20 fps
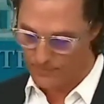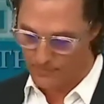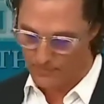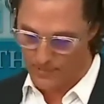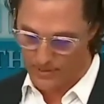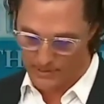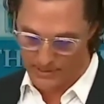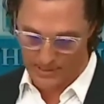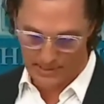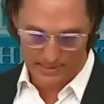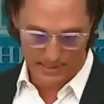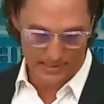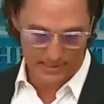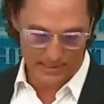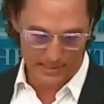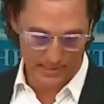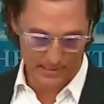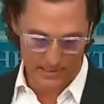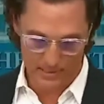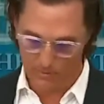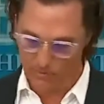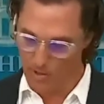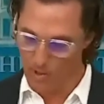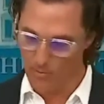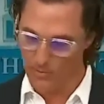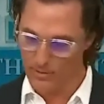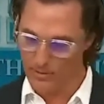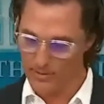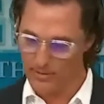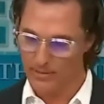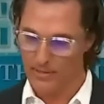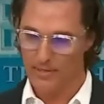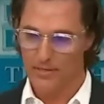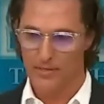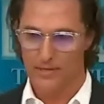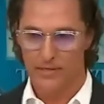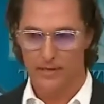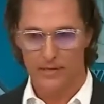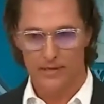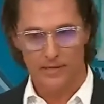Because as I said, this moment
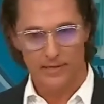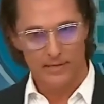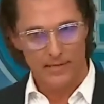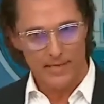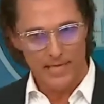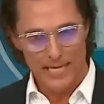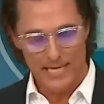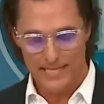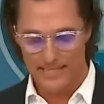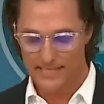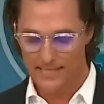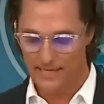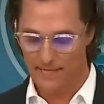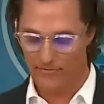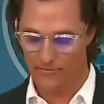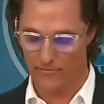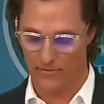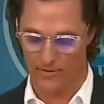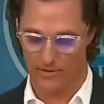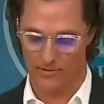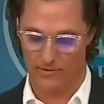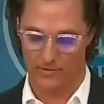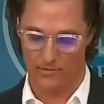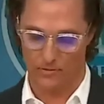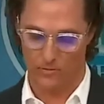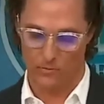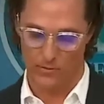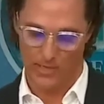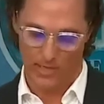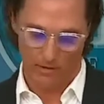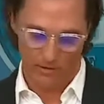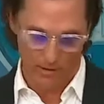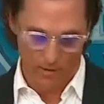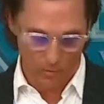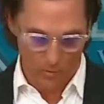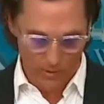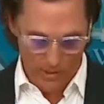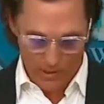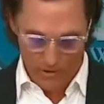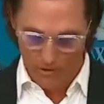is different. We are in a
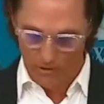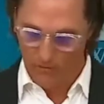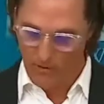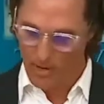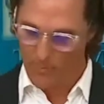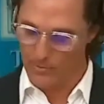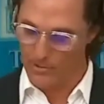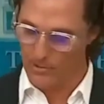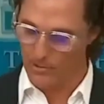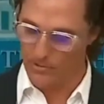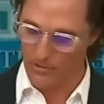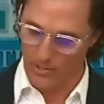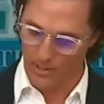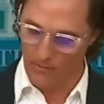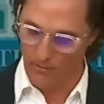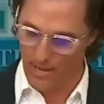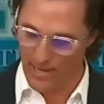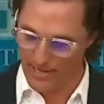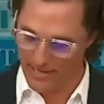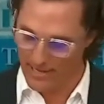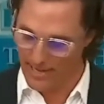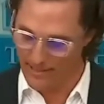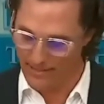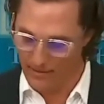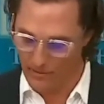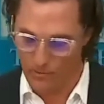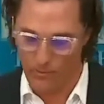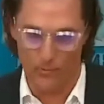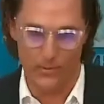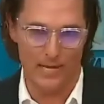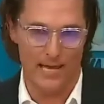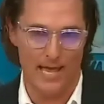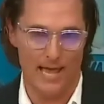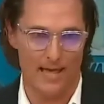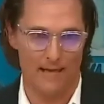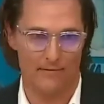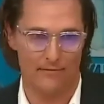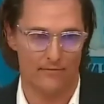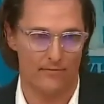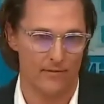window of opportunity right now that we
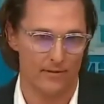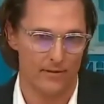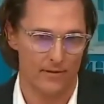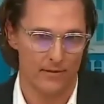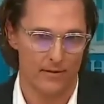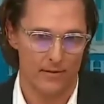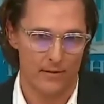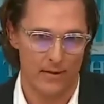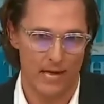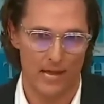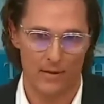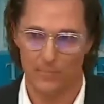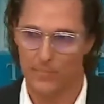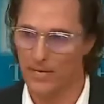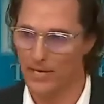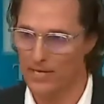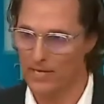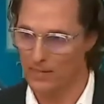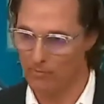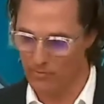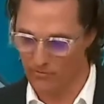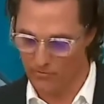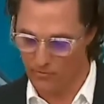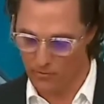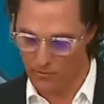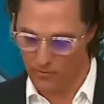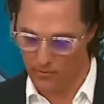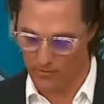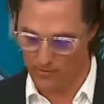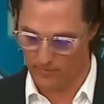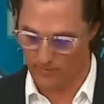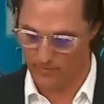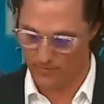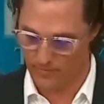have not been in before.